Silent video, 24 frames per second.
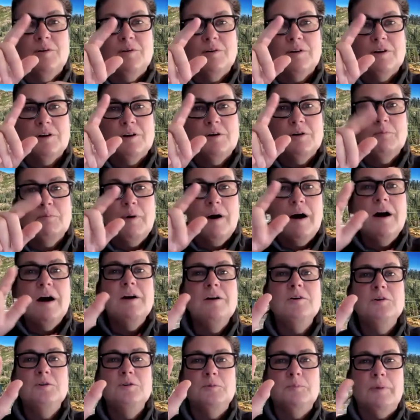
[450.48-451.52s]

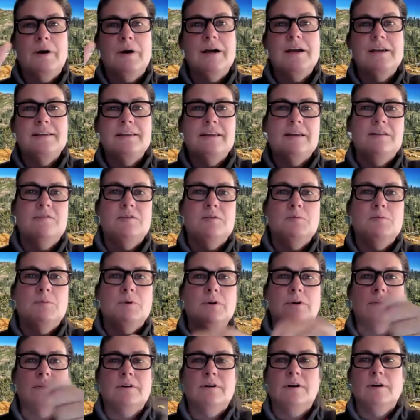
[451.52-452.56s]
compiled by David
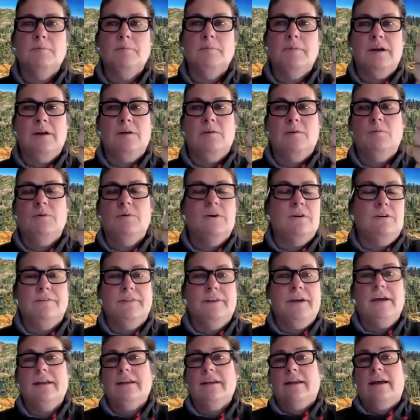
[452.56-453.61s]
Byrne. I'm like, well,
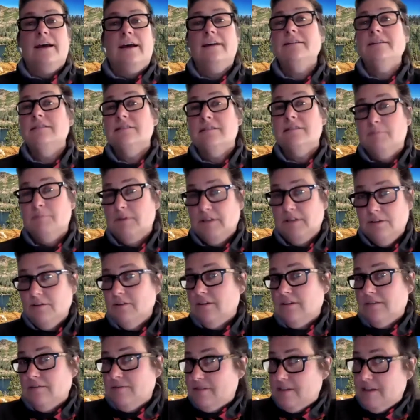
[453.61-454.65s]
that has to be
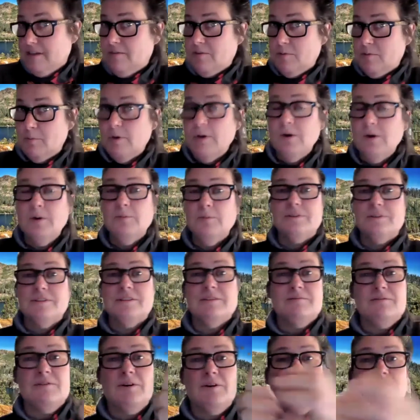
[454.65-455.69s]
good if David Byrne was
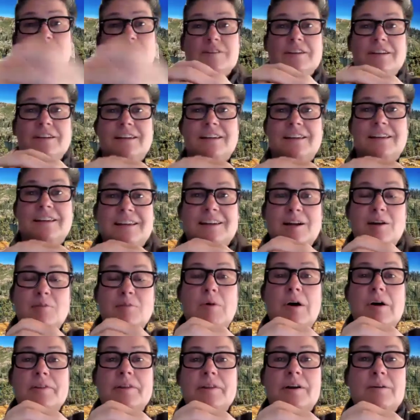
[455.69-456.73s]
involved in it. And I
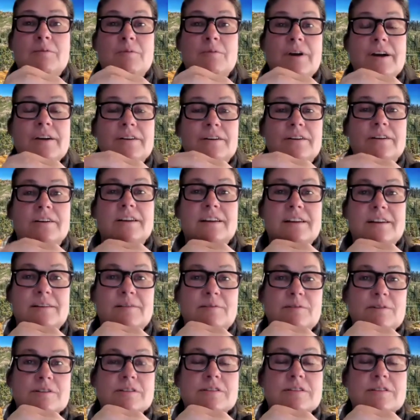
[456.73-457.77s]
bought that record, and it
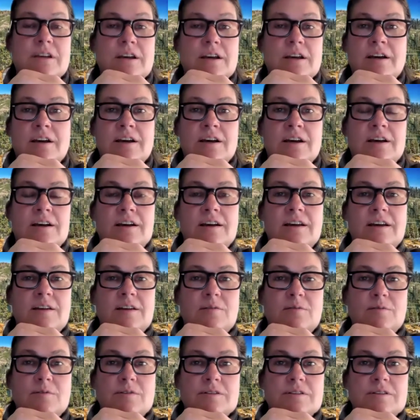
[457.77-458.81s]
was
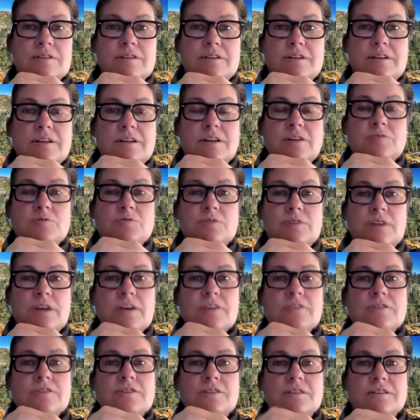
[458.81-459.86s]
an
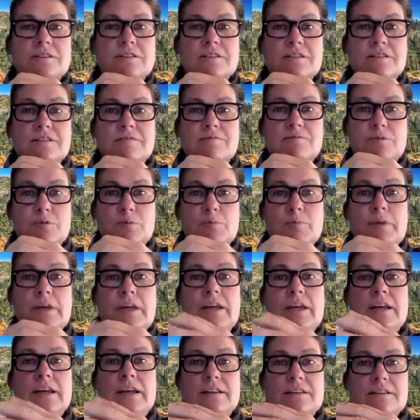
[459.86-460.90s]
introduction for
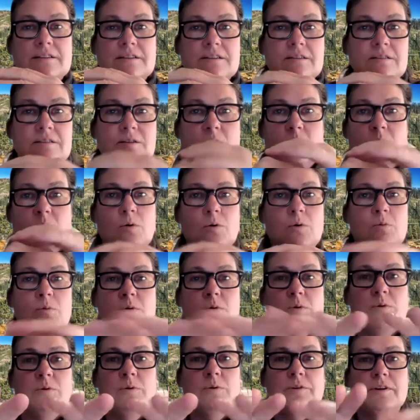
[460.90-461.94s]
me to the whole
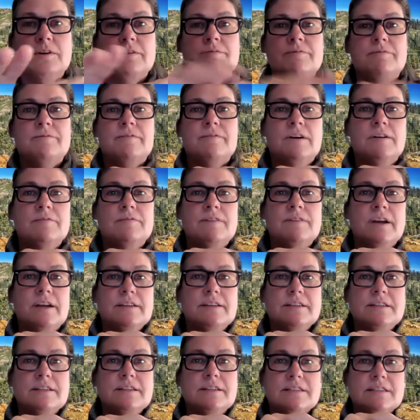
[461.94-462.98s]
world of
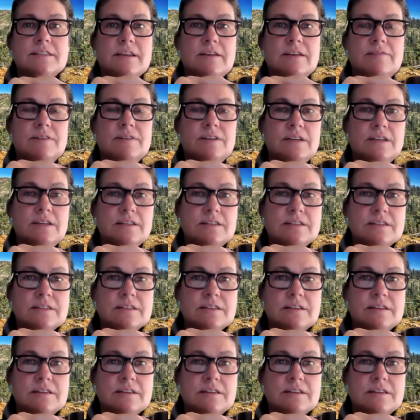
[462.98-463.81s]
1970s